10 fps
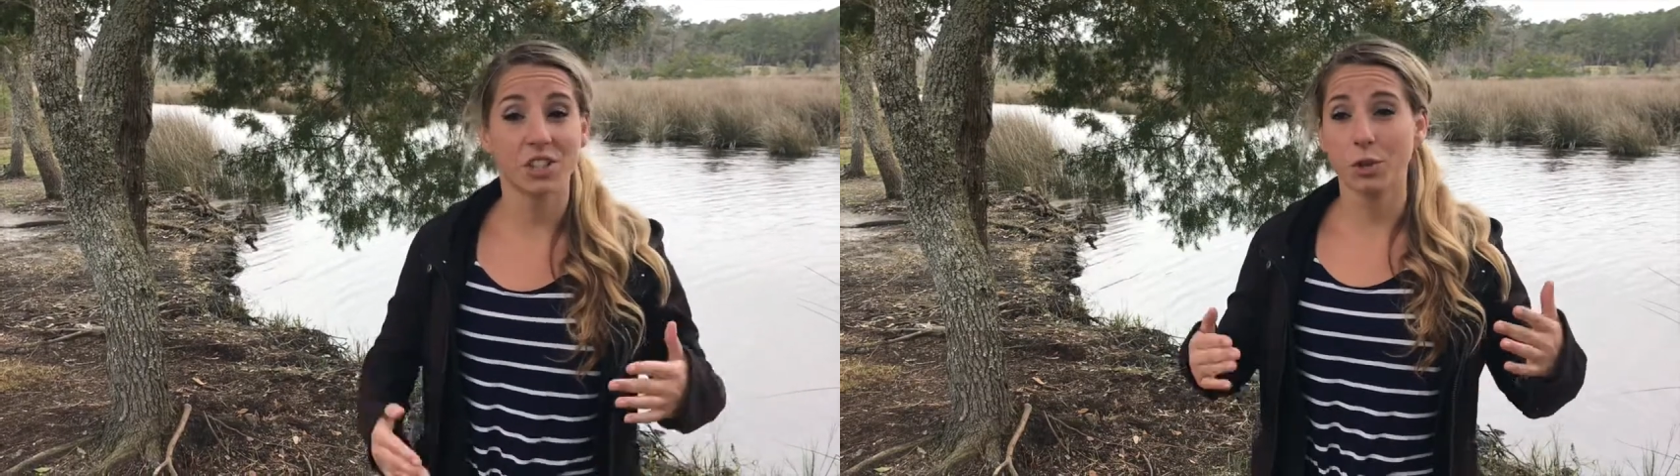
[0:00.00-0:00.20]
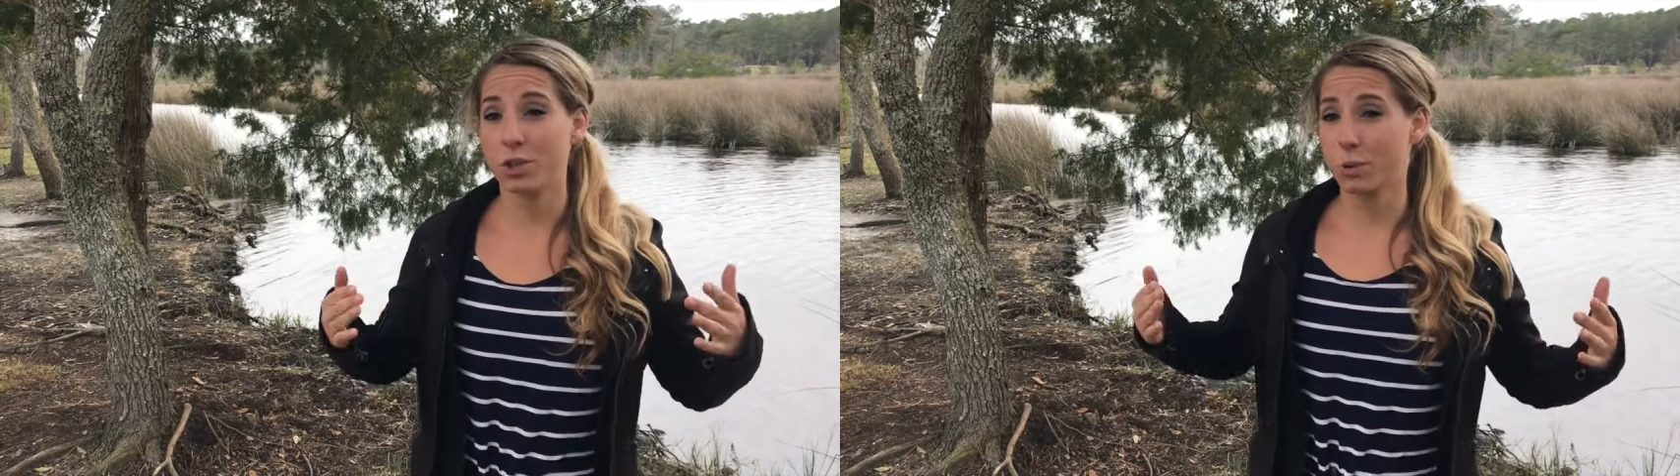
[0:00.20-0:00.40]

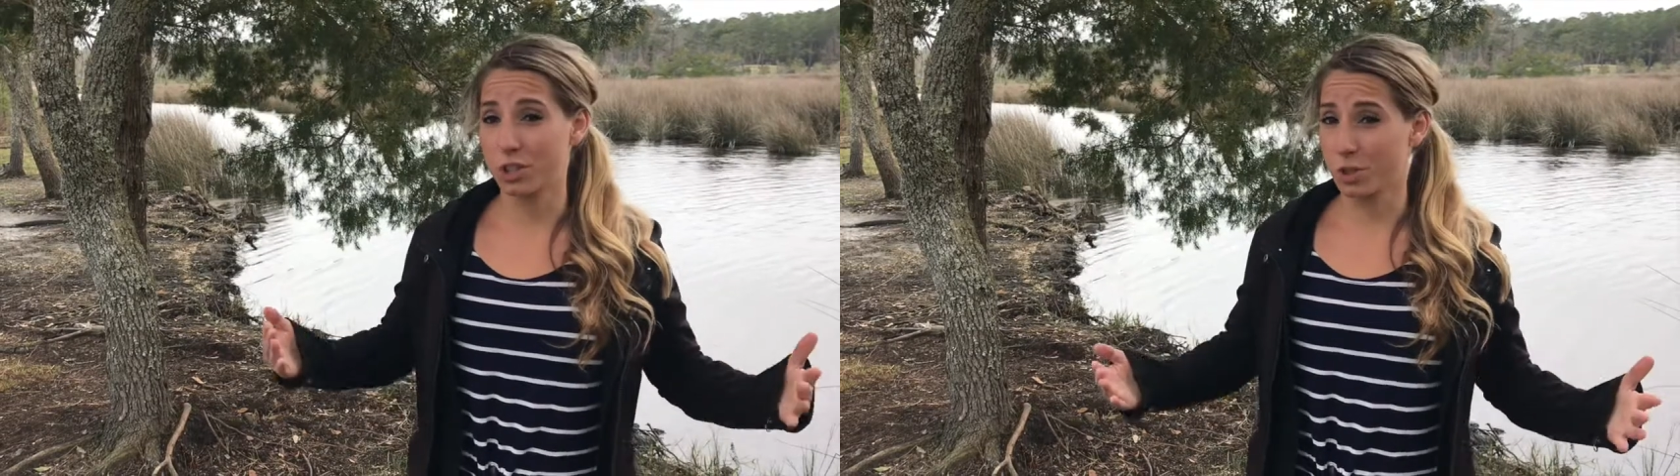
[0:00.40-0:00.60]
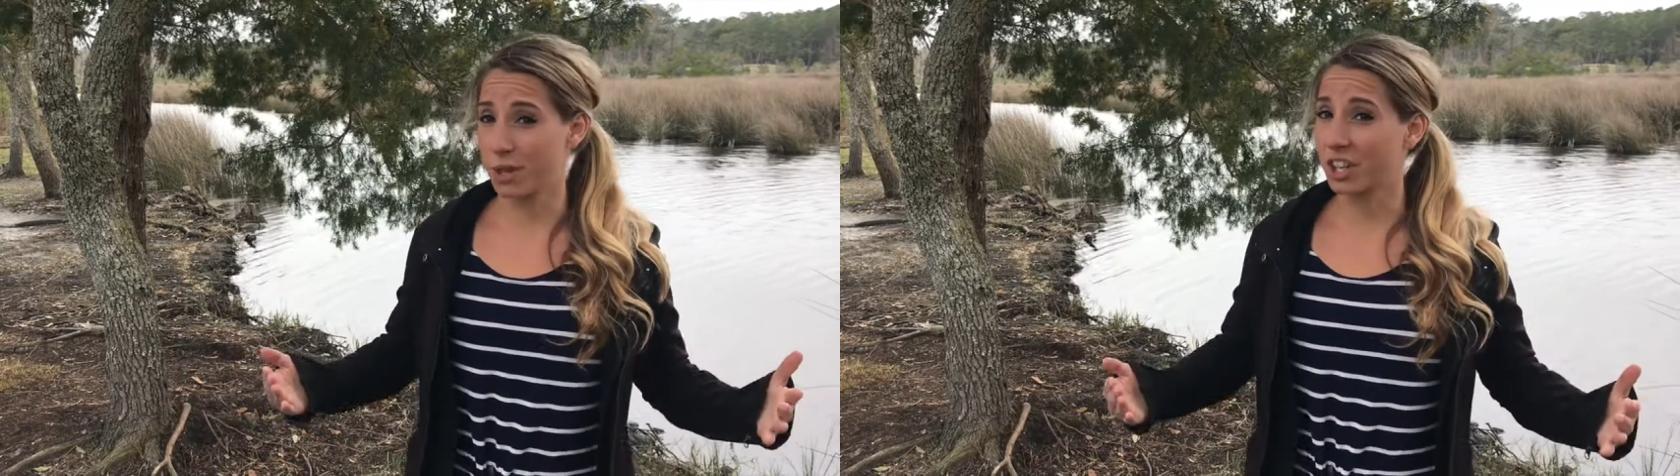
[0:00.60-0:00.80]
though you are
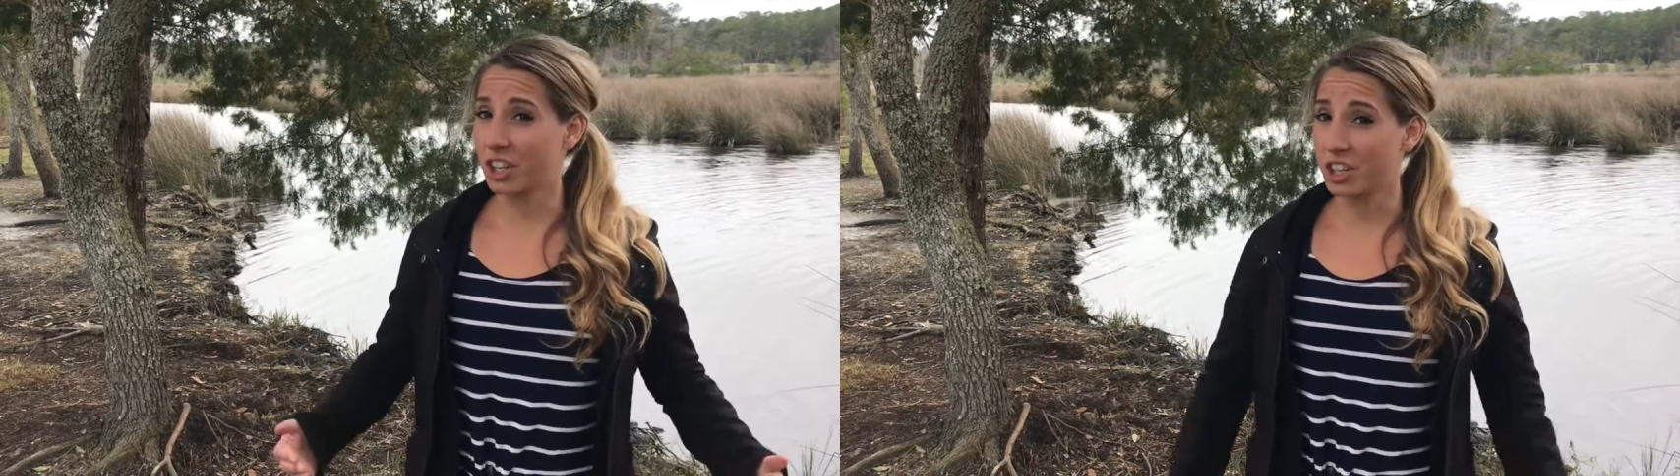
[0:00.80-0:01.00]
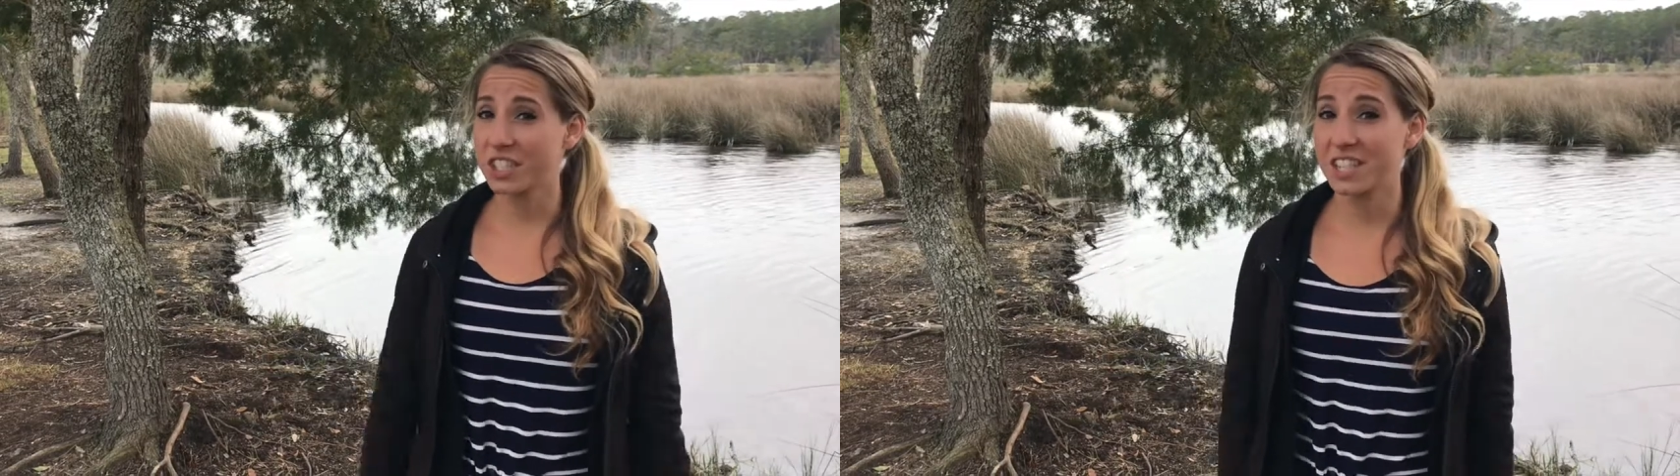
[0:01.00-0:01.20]
doing
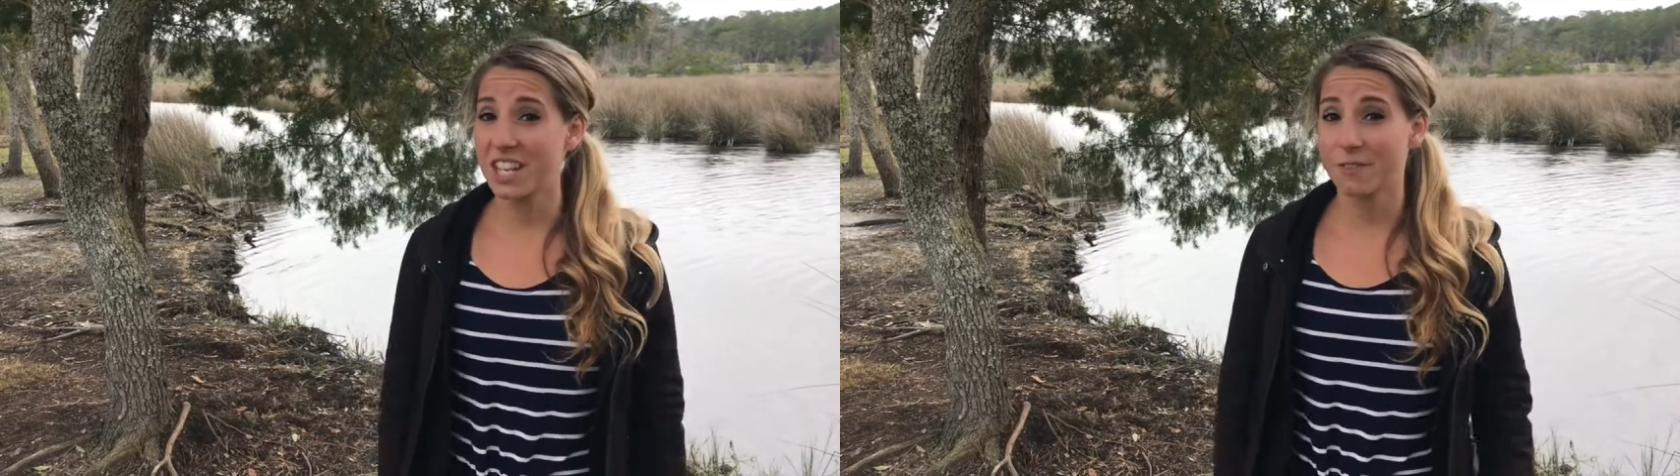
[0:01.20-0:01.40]
a good deed